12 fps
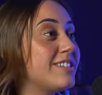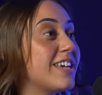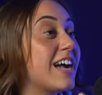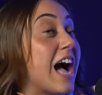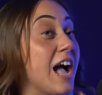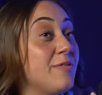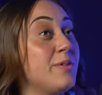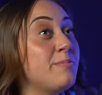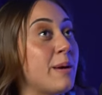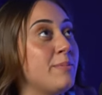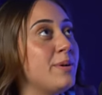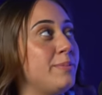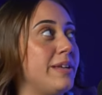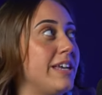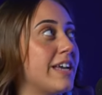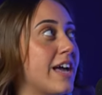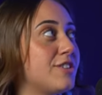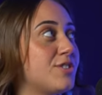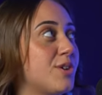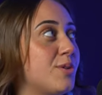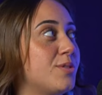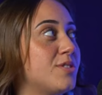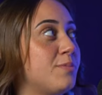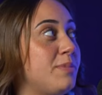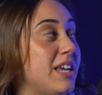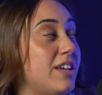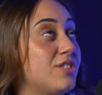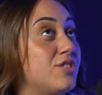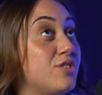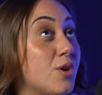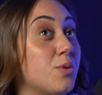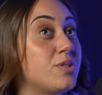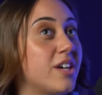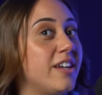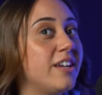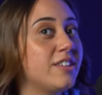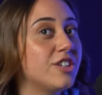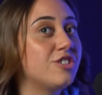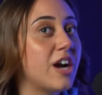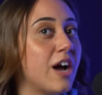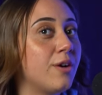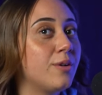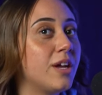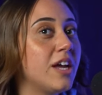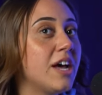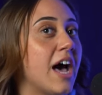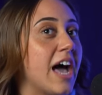this like i remember being at shows and being so tight in the crowd yeah.